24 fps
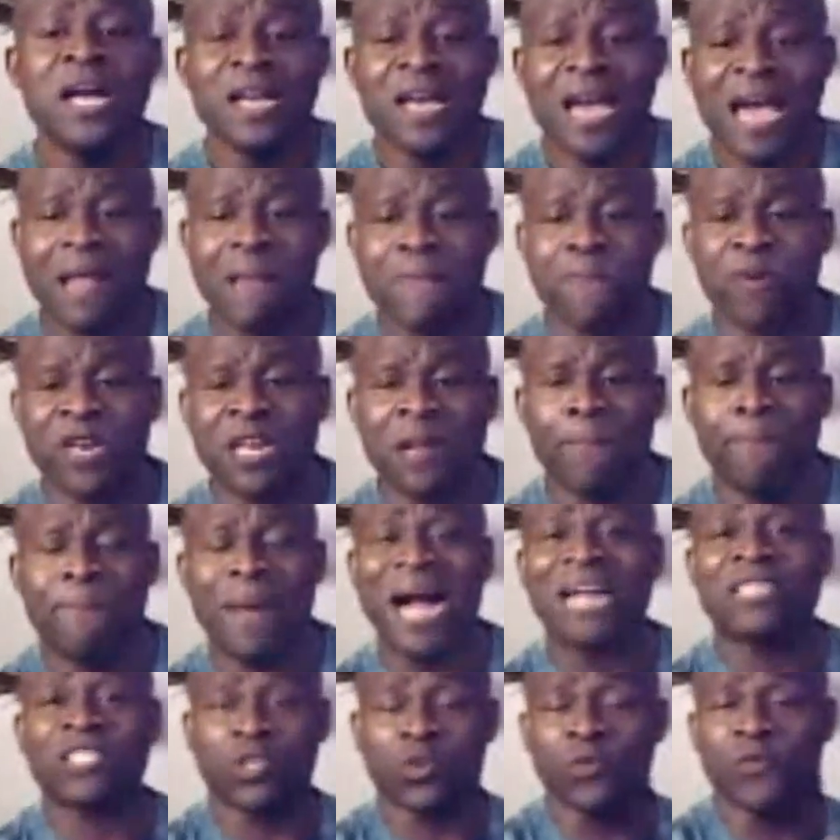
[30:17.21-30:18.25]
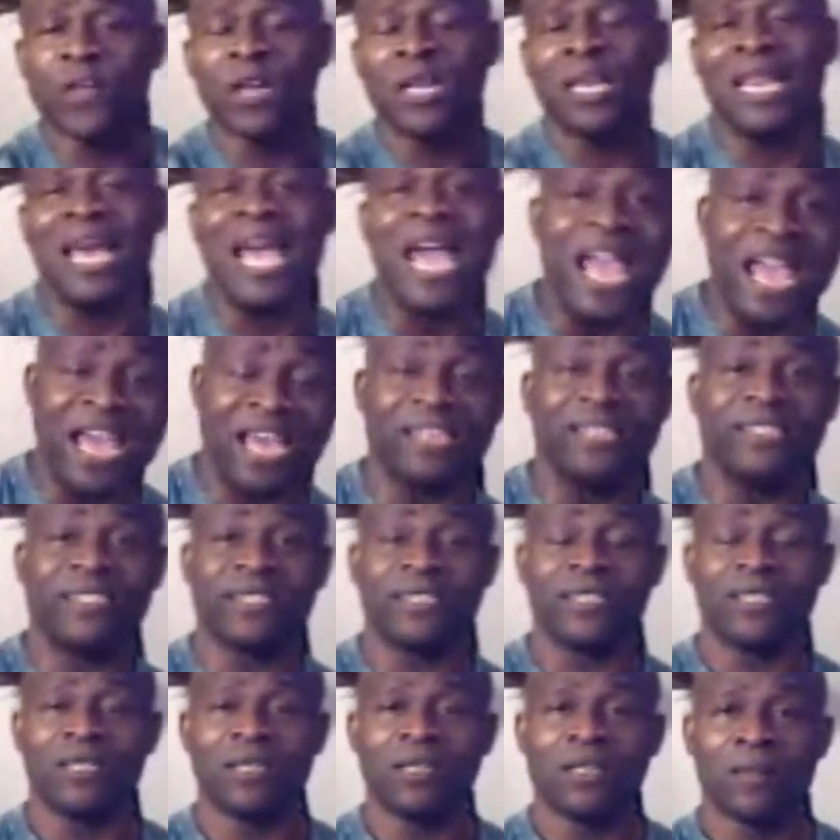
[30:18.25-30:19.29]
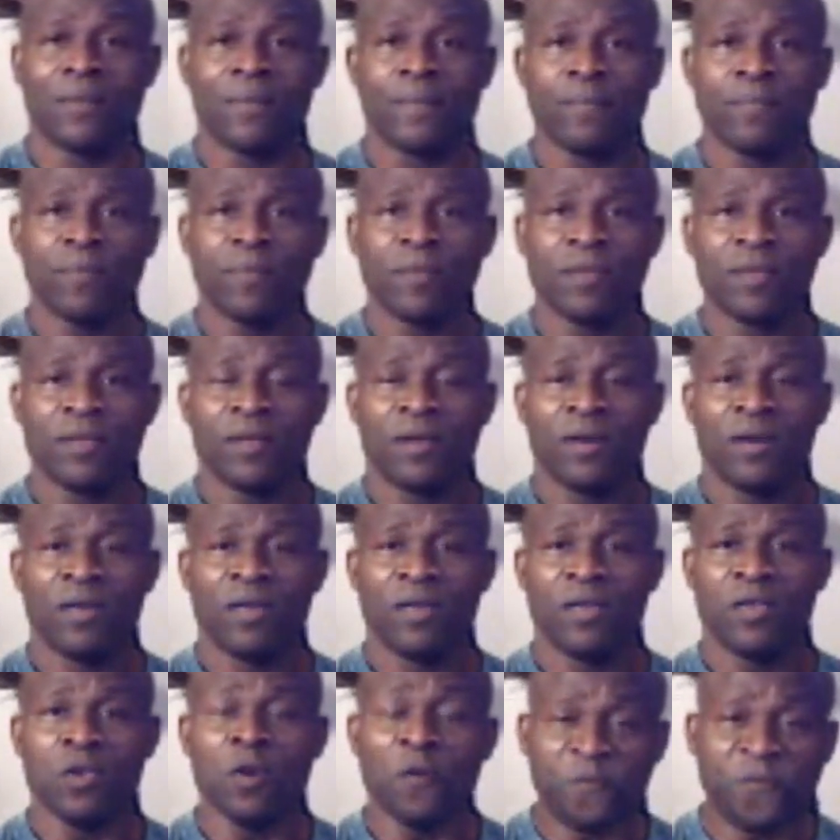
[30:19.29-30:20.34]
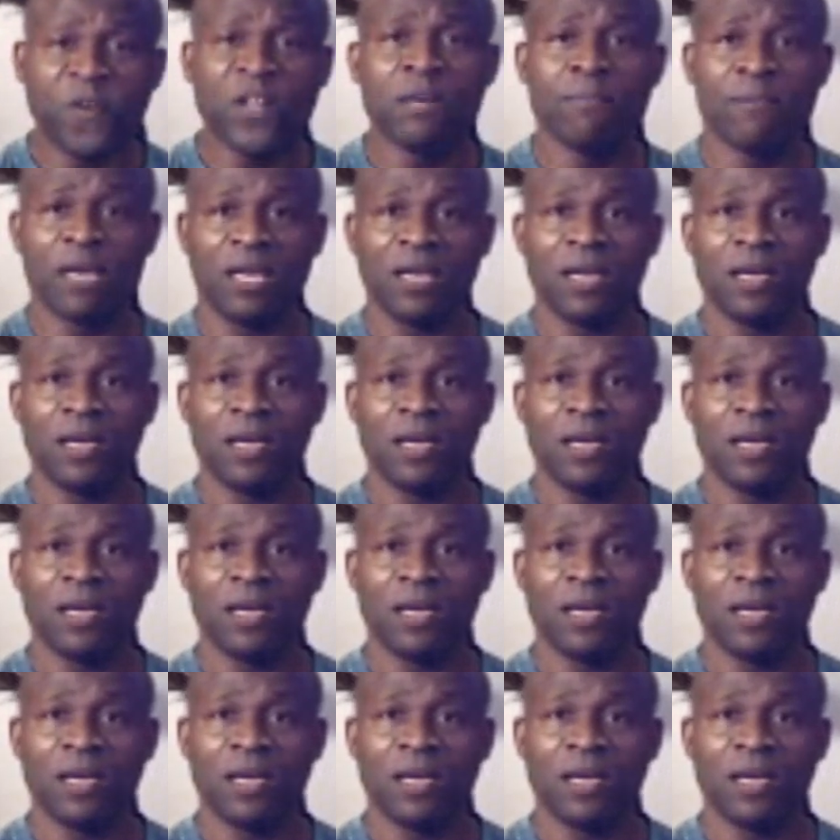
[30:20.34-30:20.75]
and bring it back to the land, you feel me?